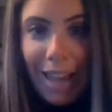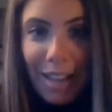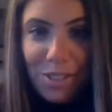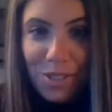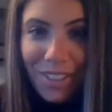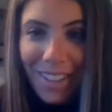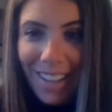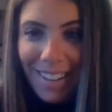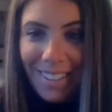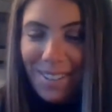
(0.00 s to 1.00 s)
Hands are
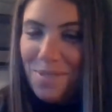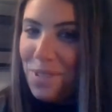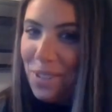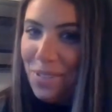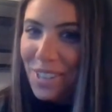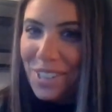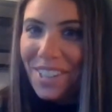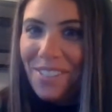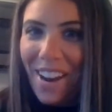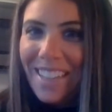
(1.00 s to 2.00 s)
clean. We're
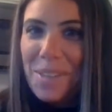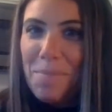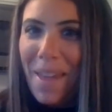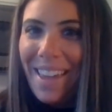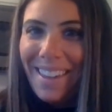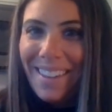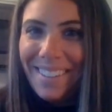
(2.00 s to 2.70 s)
officially ready to bake.